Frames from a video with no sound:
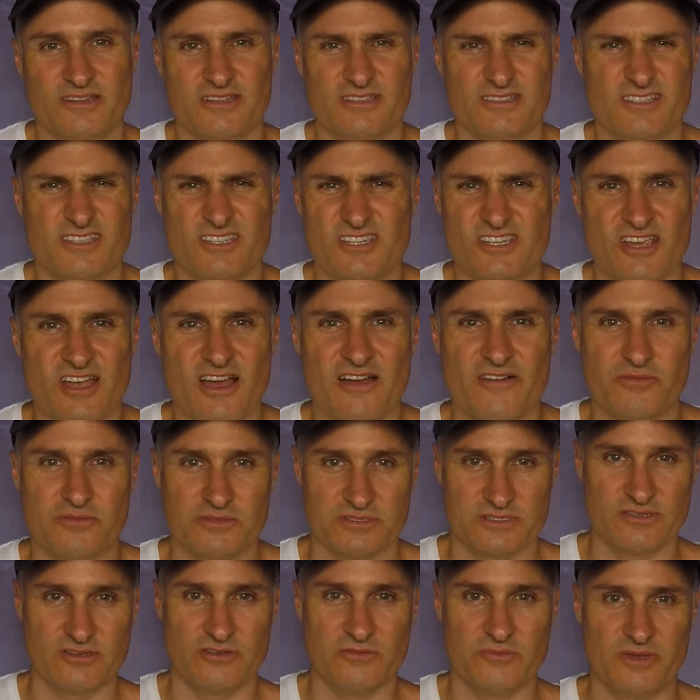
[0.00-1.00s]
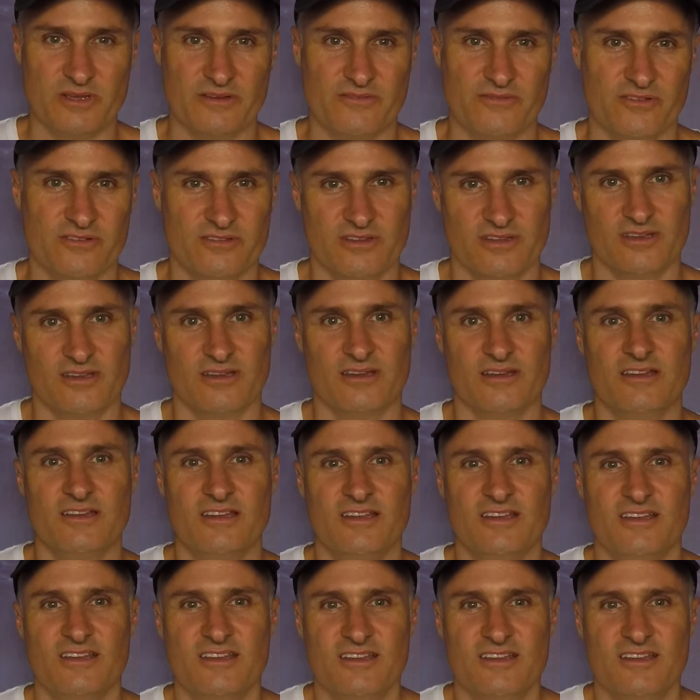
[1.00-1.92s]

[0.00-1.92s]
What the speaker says: the shaft was too big for the